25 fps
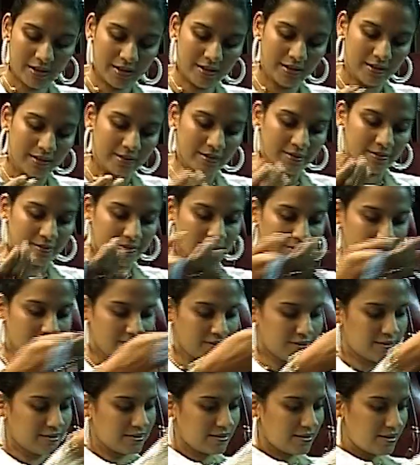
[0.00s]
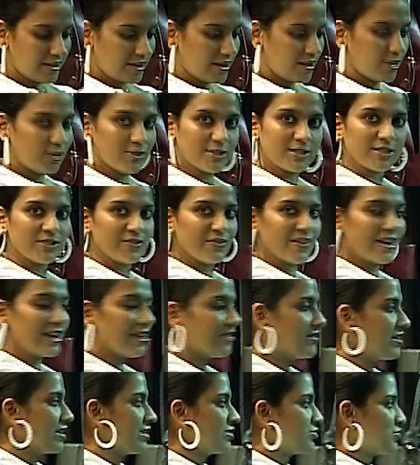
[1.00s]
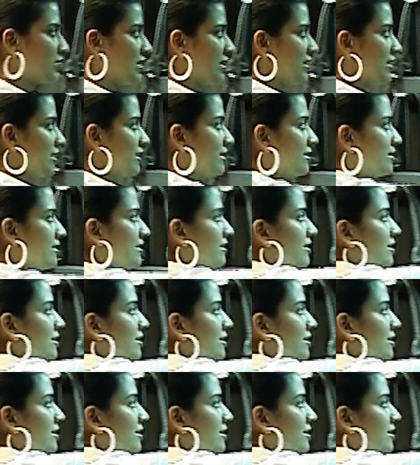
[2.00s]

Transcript: uh, and also very, very trendy.